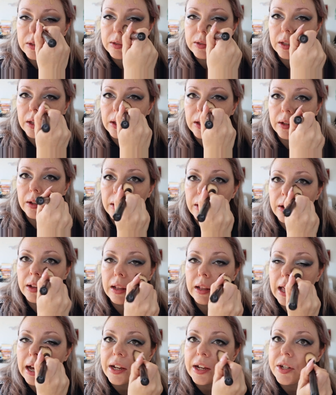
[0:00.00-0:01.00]
a
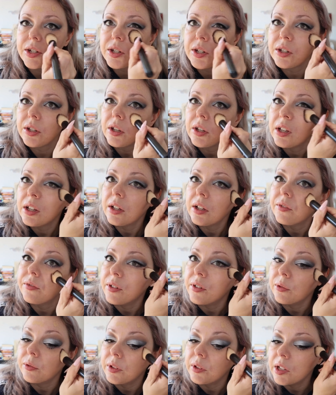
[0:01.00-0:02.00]
light
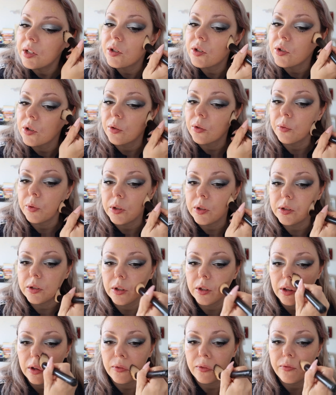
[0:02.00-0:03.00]
foundation with
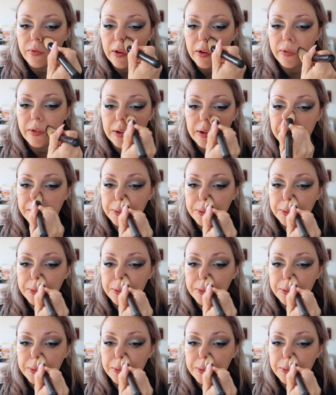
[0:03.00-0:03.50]
a very